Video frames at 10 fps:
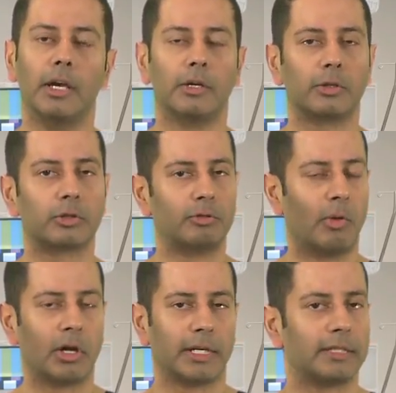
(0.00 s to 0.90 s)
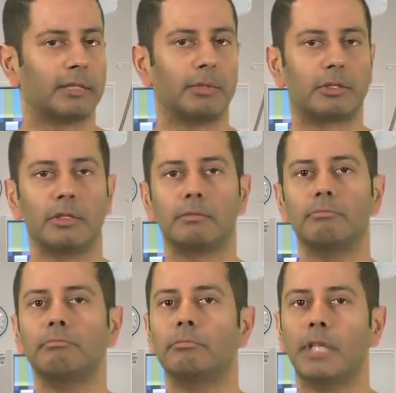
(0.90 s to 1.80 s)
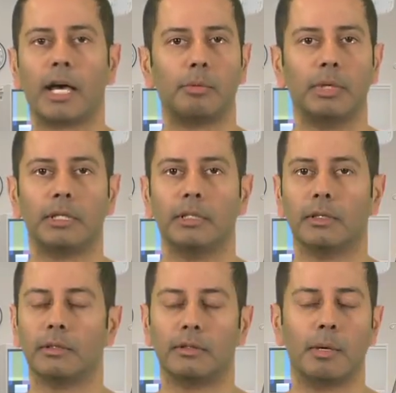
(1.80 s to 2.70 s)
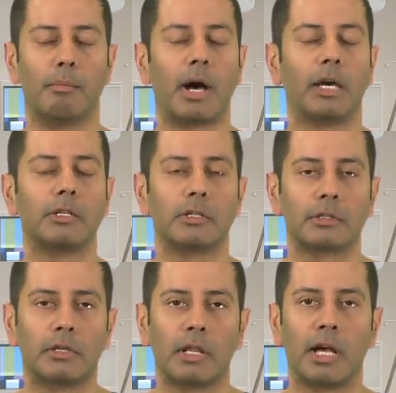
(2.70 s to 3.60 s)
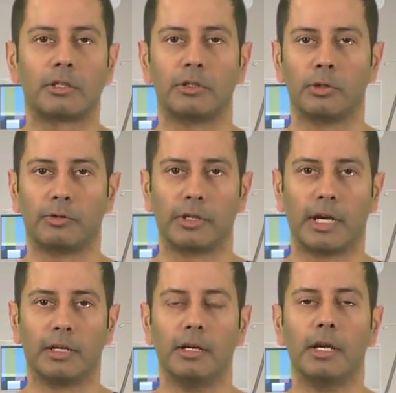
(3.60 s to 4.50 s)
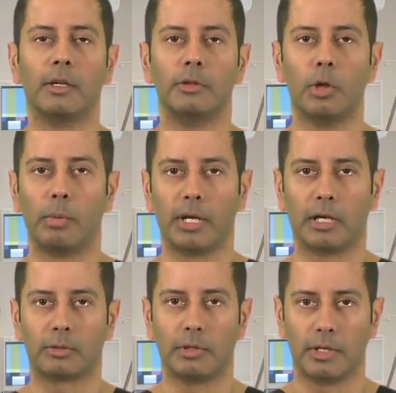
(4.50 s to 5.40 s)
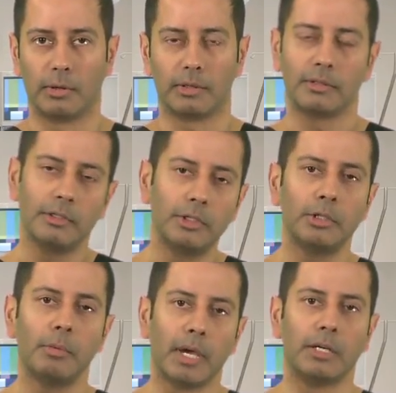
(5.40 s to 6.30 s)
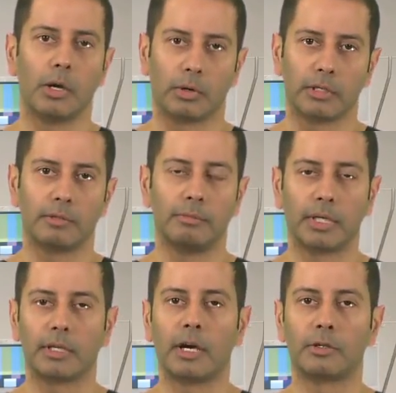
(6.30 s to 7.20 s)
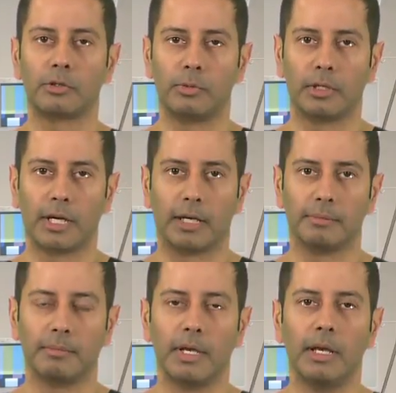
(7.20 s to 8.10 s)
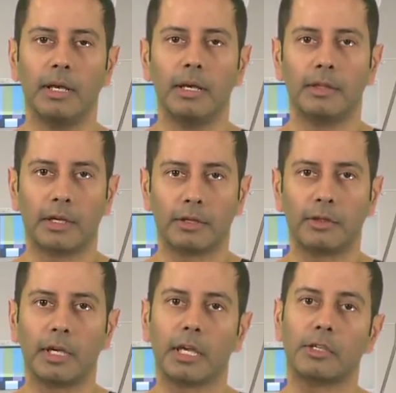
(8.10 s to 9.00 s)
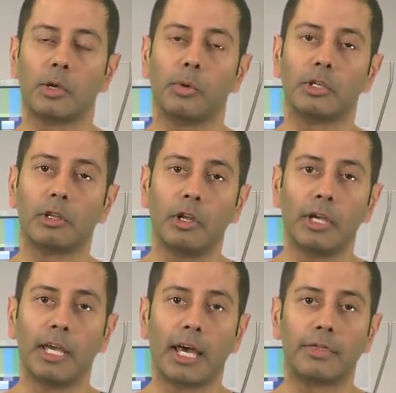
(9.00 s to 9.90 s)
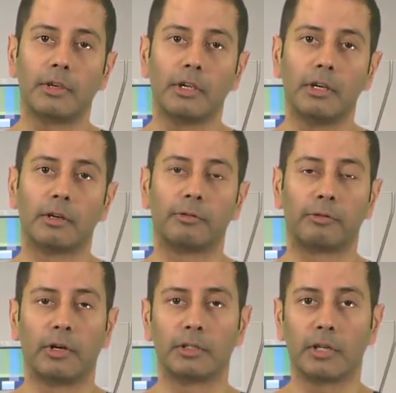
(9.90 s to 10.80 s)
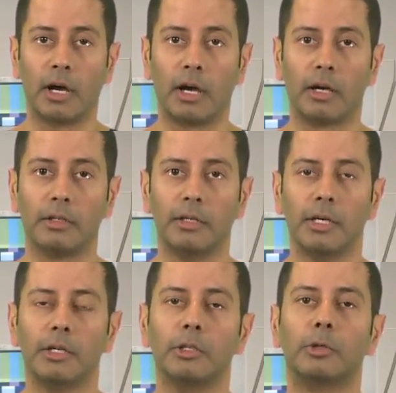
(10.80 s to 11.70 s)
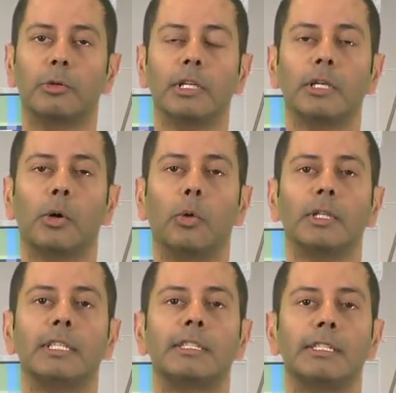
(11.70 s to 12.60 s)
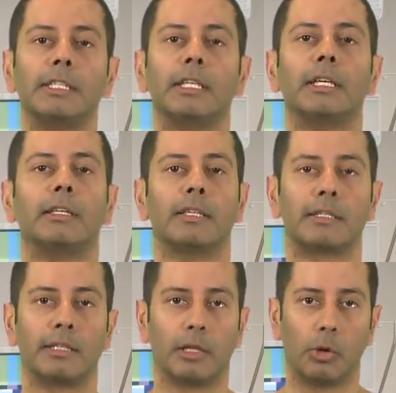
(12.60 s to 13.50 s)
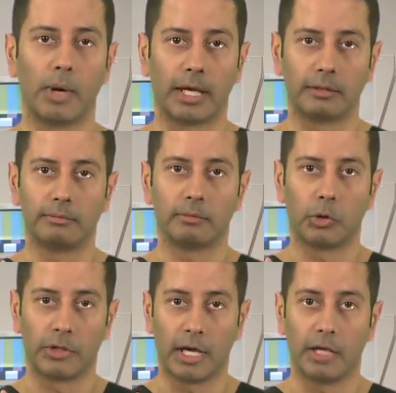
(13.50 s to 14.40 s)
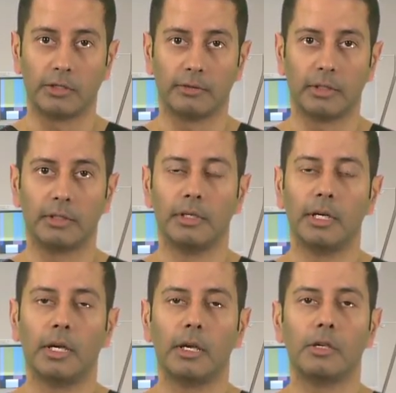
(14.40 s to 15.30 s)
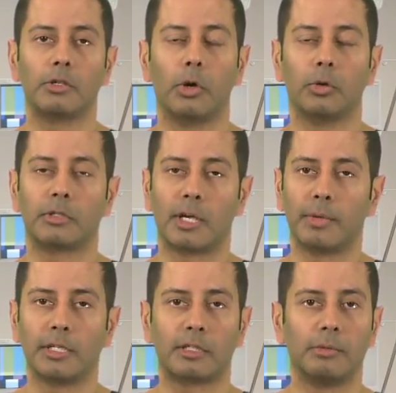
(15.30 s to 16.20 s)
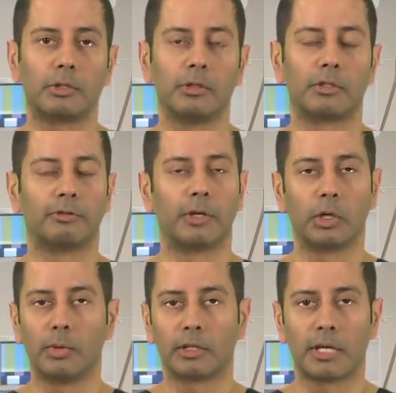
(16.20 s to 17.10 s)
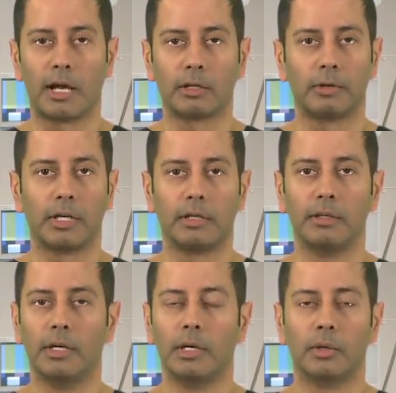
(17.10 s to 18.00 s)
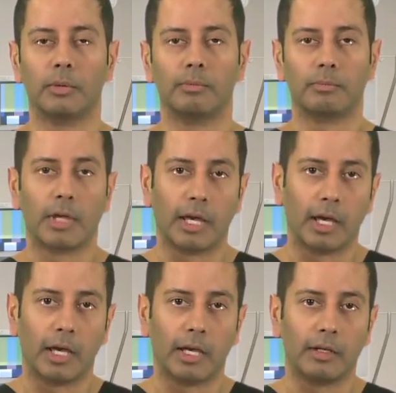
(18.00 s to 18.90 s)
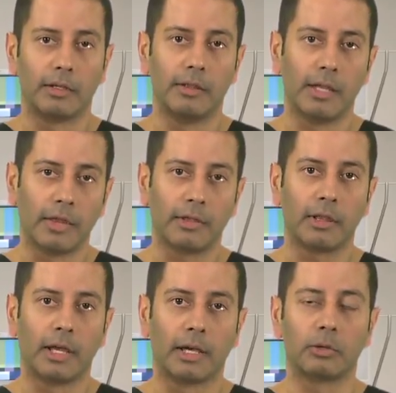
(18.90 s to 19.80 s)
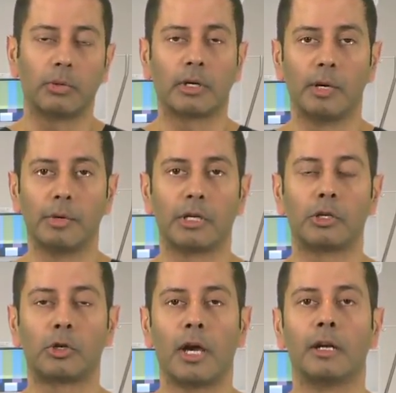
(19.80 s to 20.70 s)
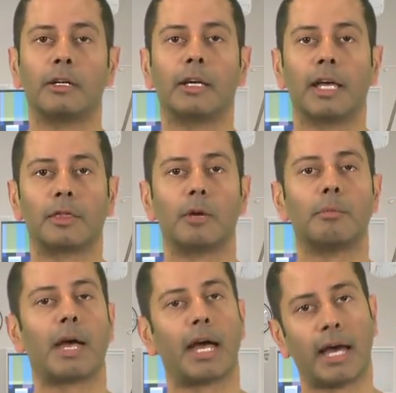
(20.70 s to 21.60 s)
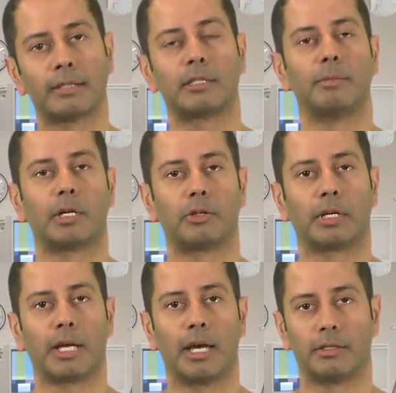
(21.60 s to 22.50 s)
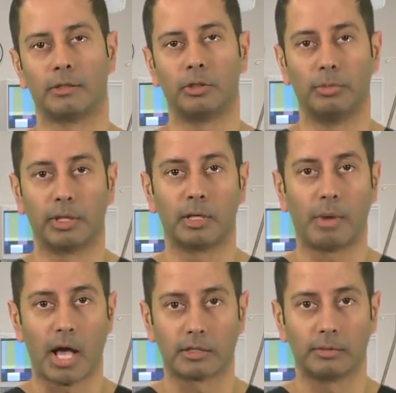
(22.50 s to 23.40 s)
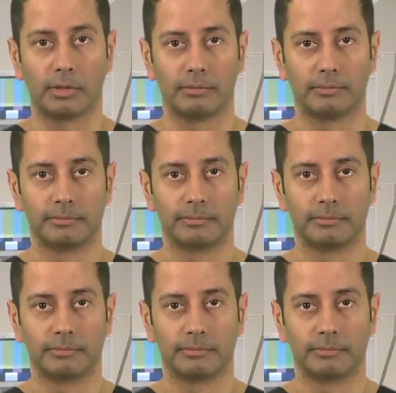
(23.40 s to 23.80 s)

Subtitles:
So small asymmetries, not a big deal. The mind just glosses over that. Nobody else will notice. You may notice, but others will not. The other thing is that when you're looking at the ear front on, you're really only seeing the silhouette or the edge of it. So some asymmetries are very well tolerated, and nonetheless, we're committed to trying to get them as symmetric as is humanly possible.